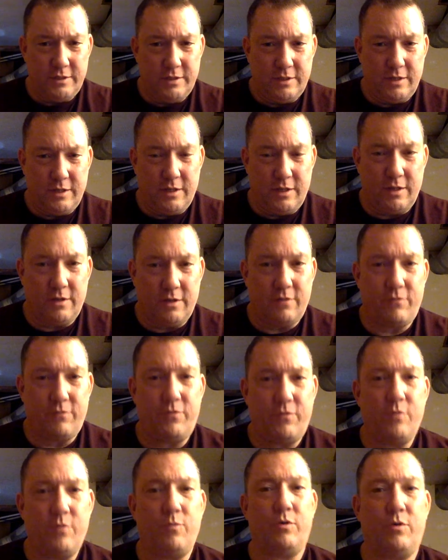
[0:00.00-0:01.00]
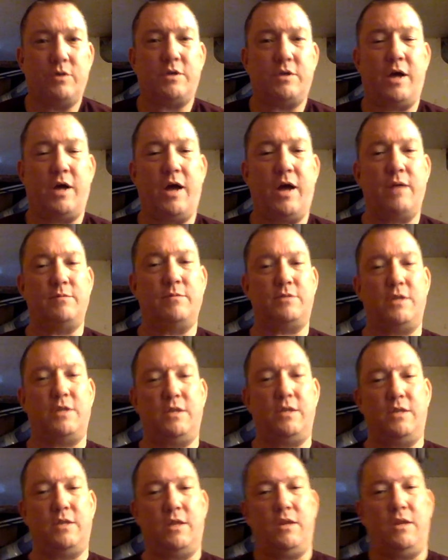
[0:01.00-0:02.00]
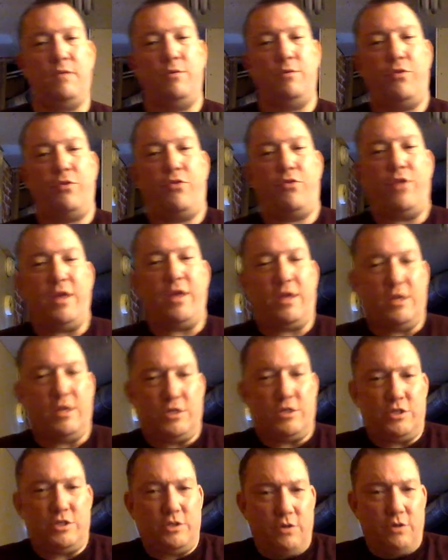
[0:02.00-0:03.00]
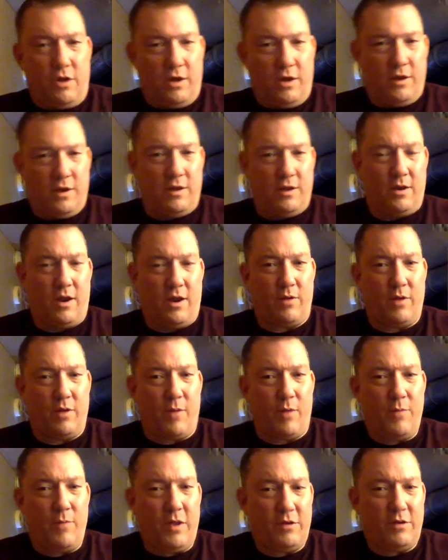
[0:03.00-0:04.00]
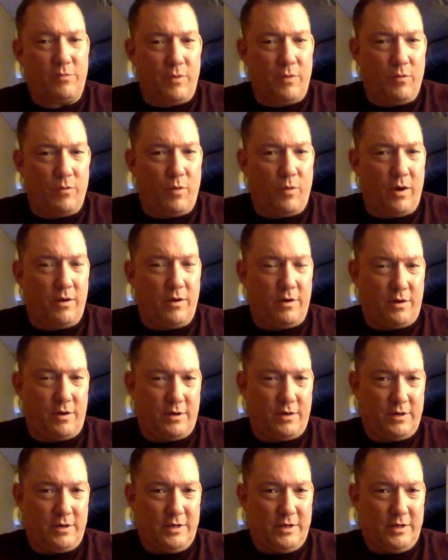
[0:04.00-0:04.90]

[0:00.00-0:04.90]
a few more times than you would think it should, and it makes me wonder.